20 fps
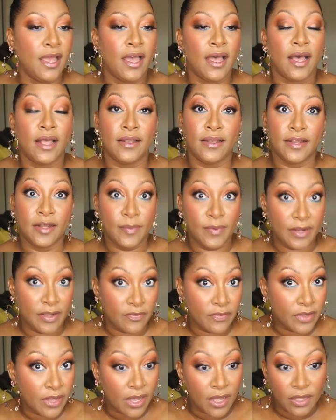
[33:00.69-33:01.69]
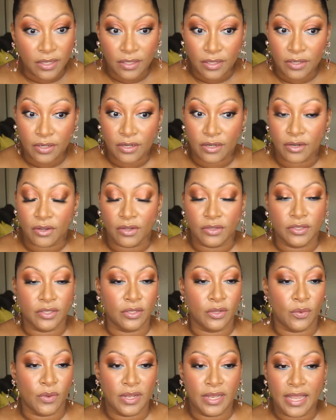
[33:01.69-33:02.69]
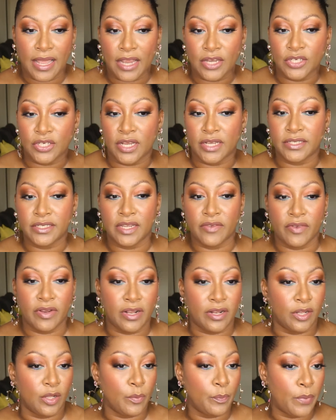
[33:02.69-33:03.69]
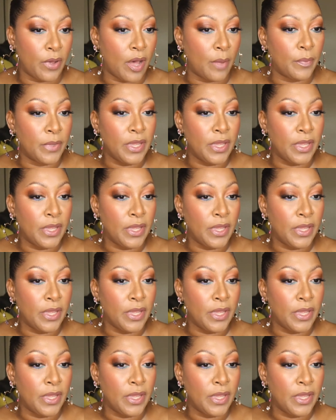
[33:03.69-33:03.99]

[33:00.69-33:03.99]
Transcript: a little bit of color on the lower lash line to give it a little pop,